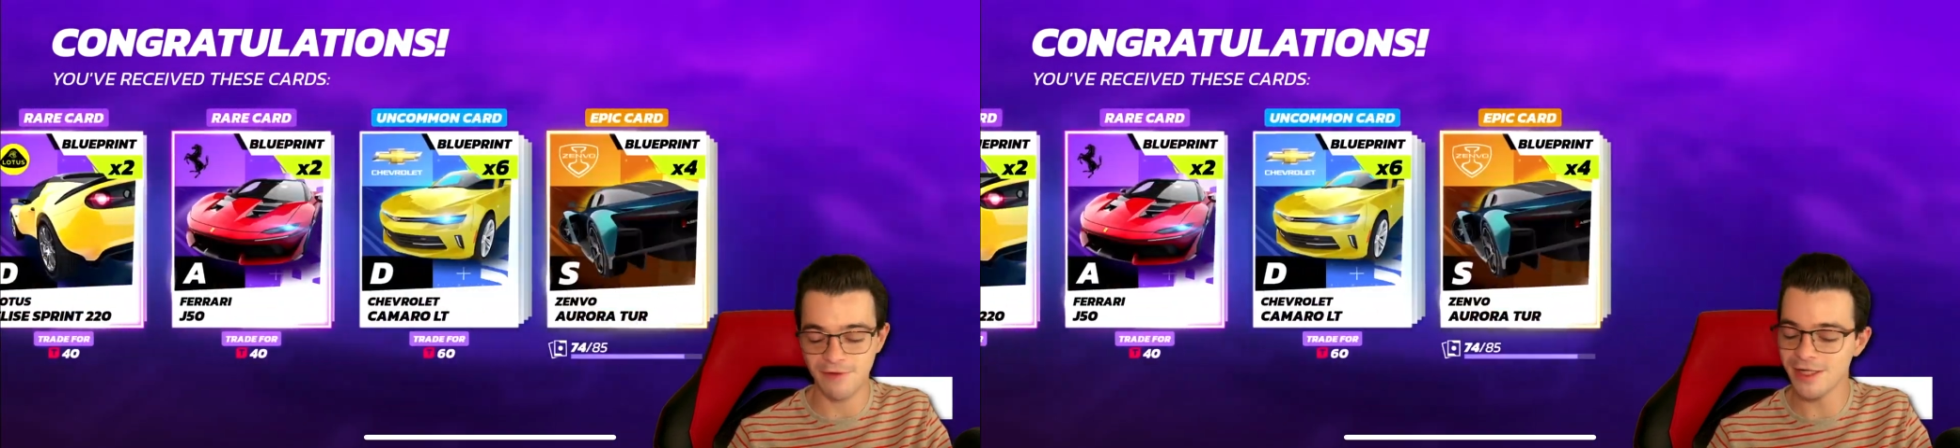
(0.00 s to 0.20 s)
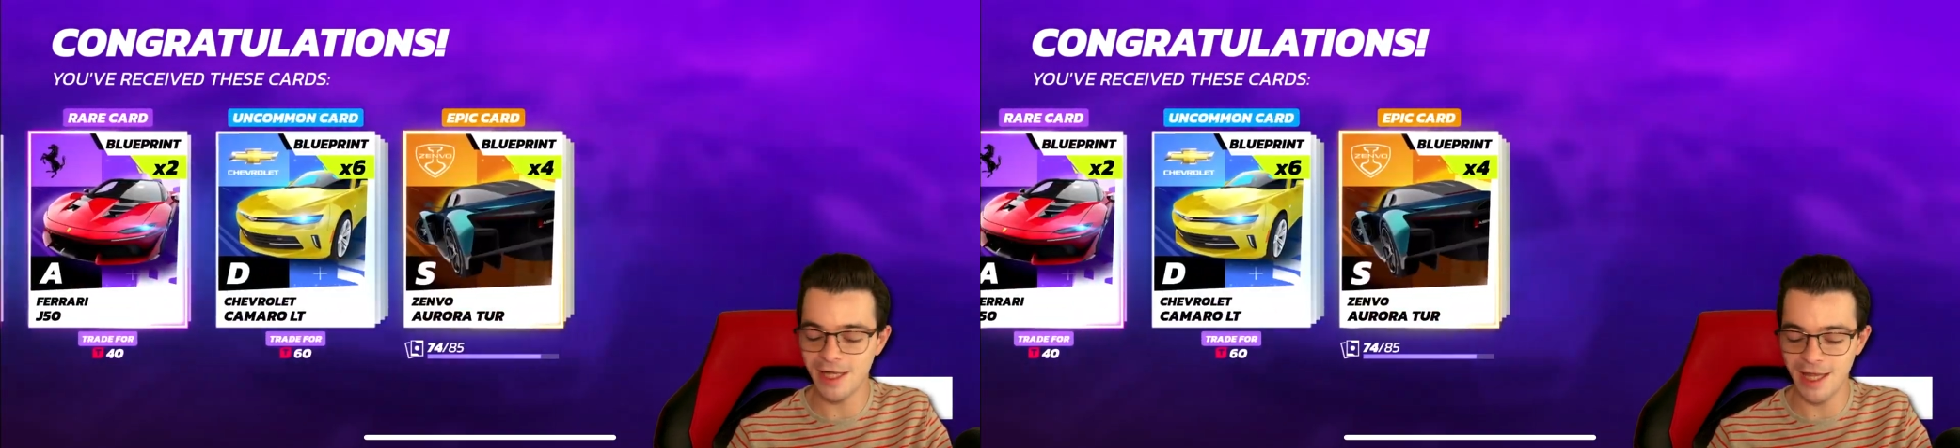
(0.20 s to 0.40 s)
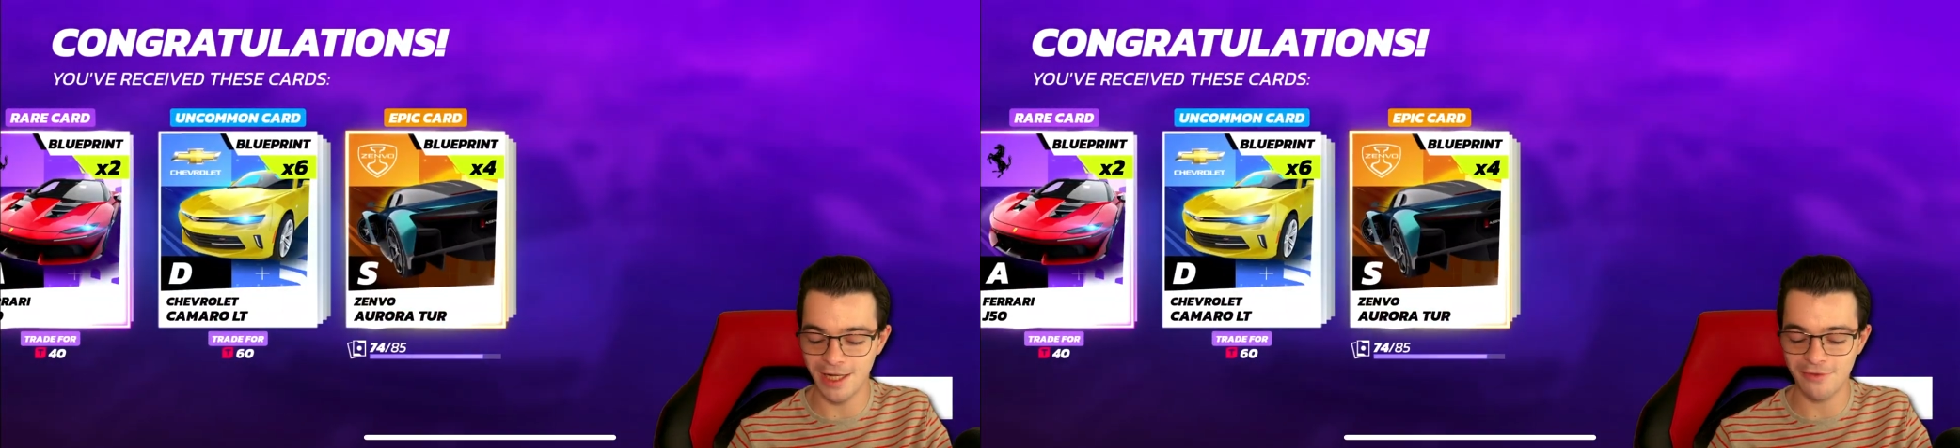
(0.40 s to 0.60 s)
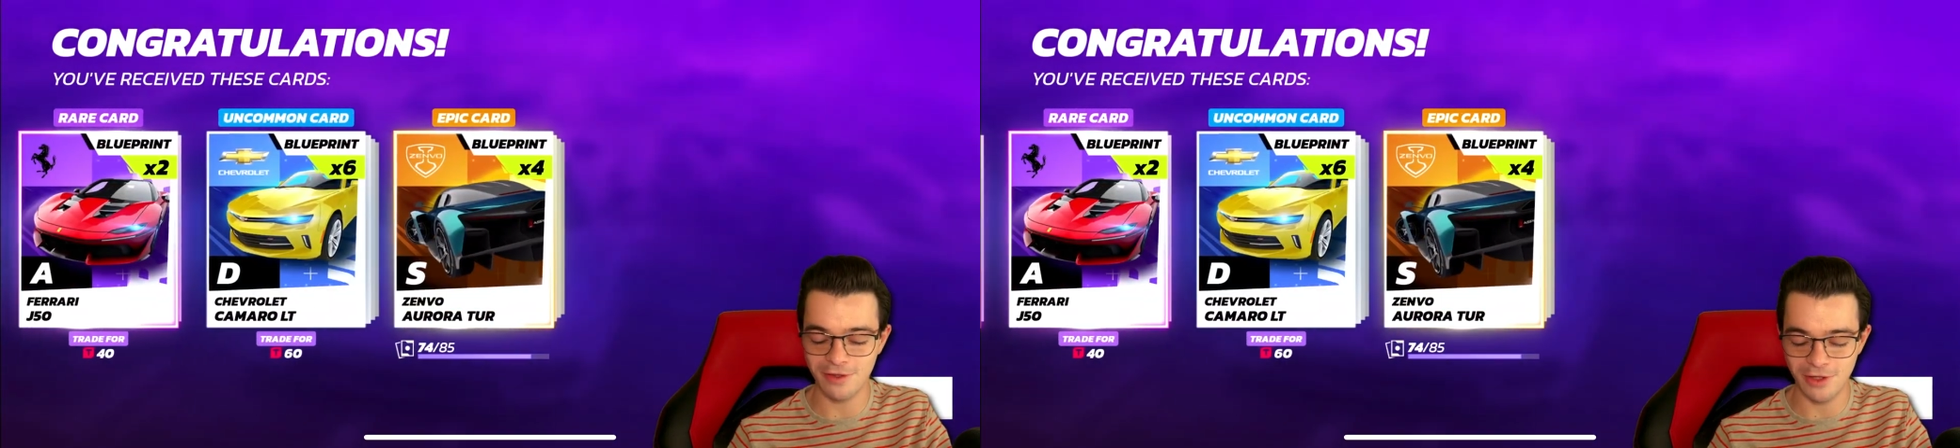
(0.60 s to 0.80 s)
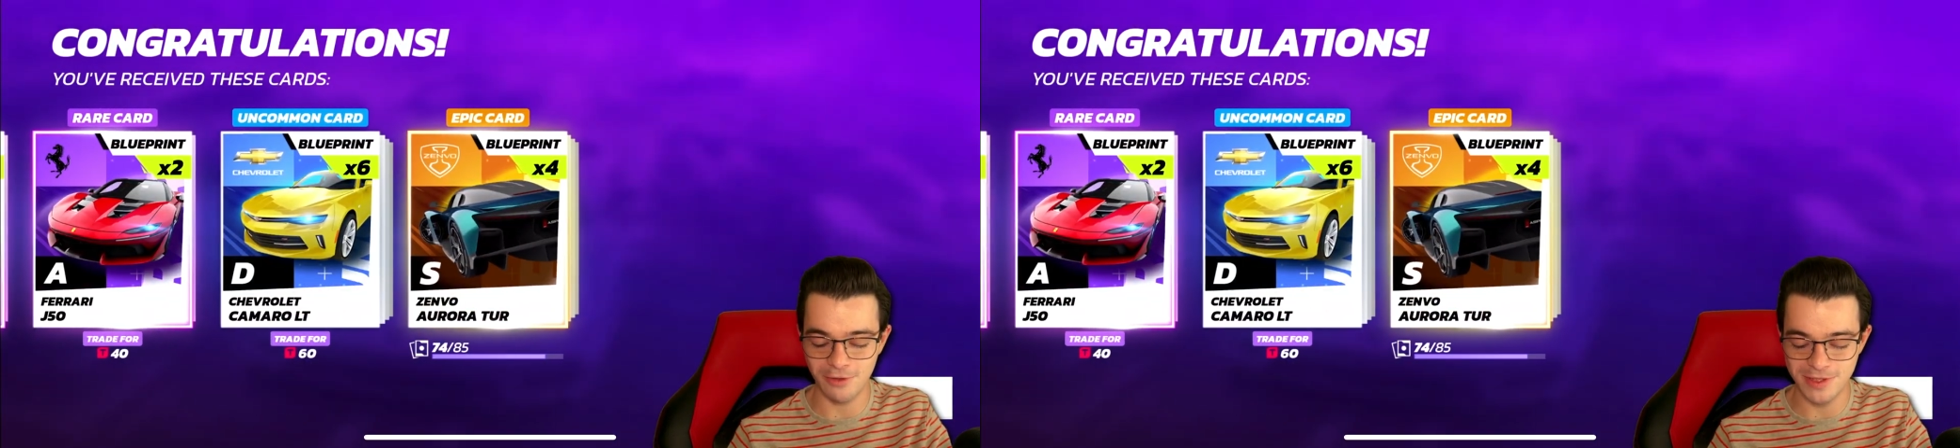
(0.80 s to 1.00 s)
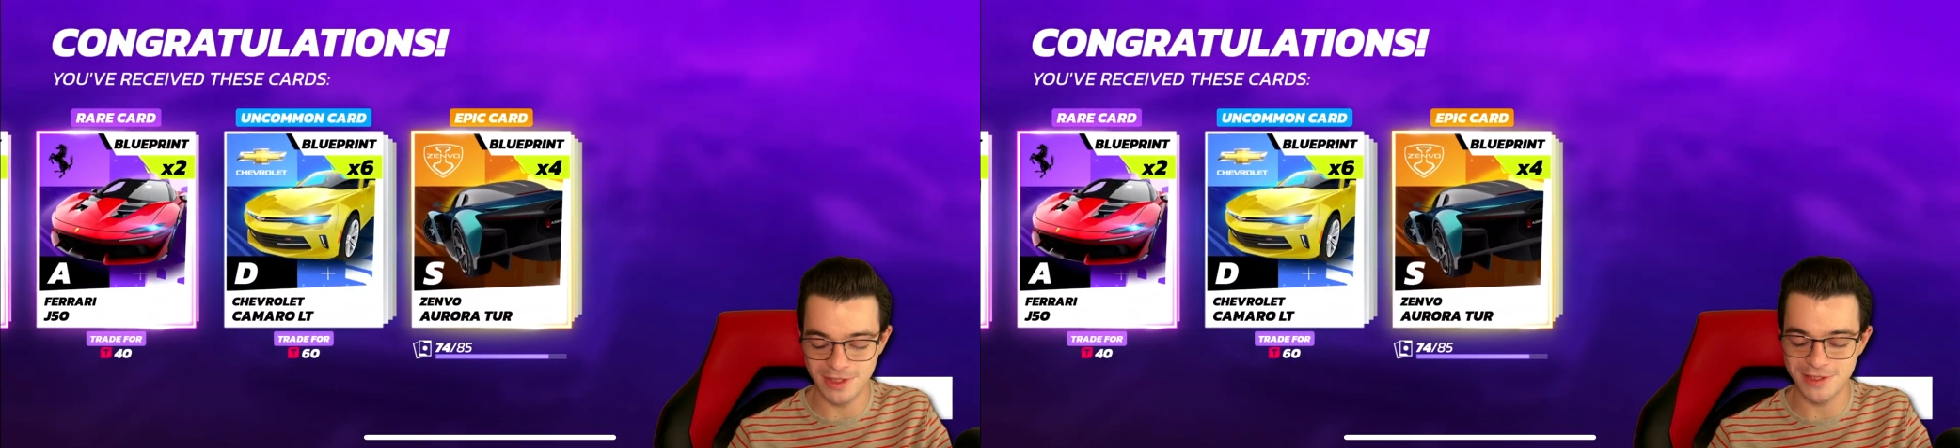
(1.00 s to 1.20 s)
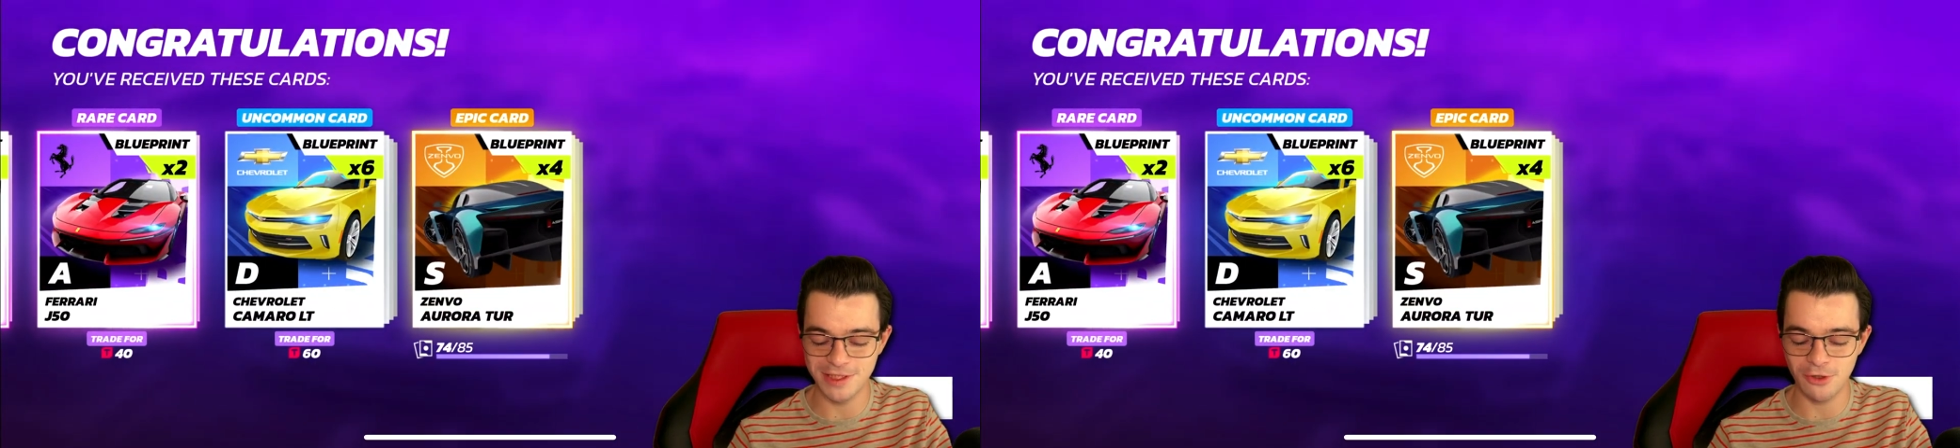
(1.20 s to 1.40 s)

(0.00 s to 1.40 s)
I didn't get anything there besides the